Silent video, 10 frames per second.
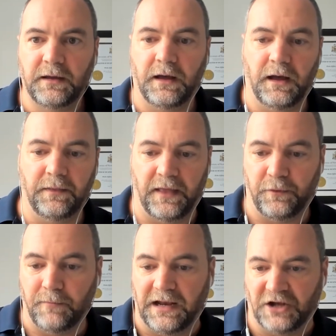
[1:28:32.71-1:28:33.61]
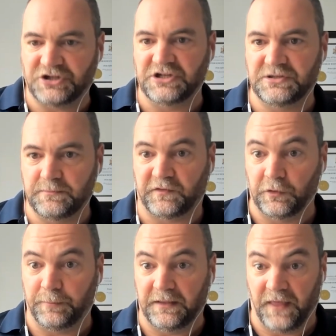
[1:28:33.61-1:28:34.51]
That there might actually
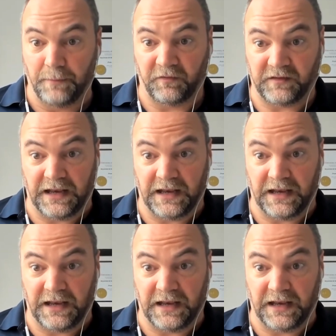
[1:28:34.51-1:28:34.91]
still be them